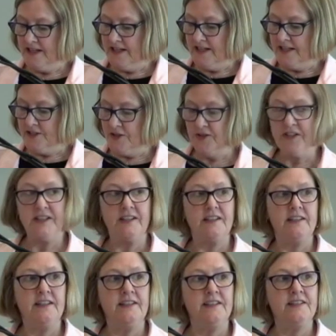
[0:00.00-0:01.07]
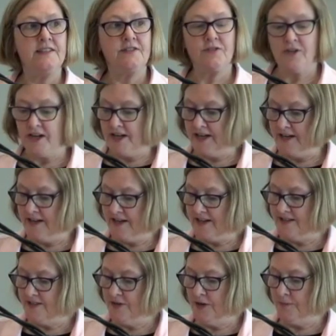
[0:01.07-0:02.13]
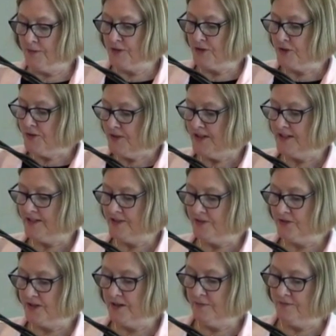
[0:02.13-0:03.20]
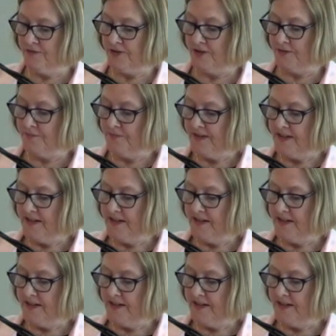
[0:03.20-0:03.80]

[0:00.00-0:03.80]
he took it in his stride as an opportunity to comfort